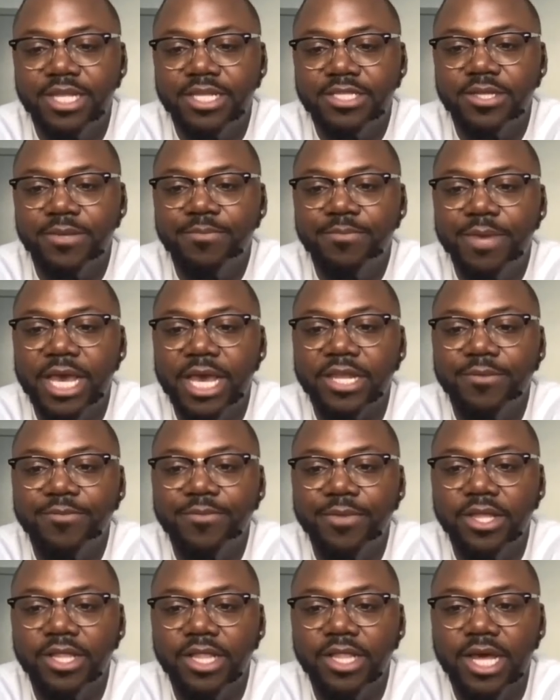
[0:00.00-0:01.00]
that's
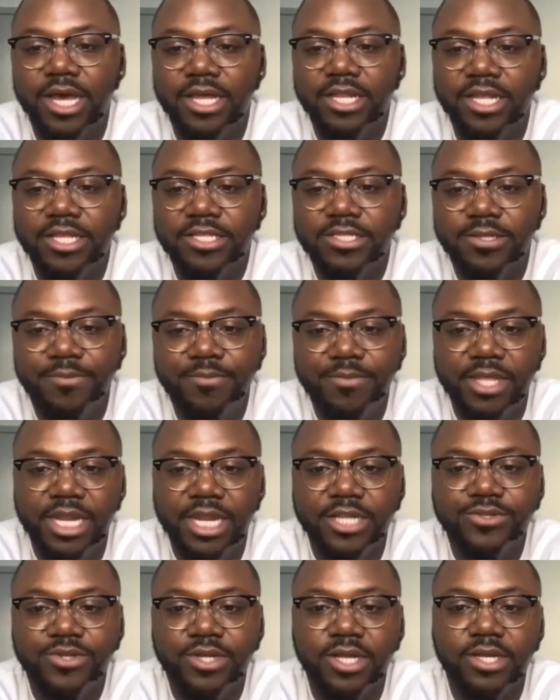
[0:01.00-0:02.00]
impacting me a lot, and that's something
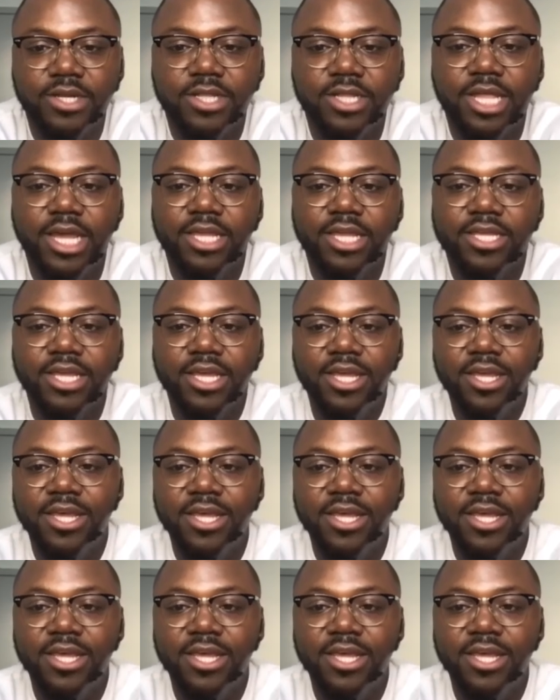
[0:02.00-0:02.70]
that I try to like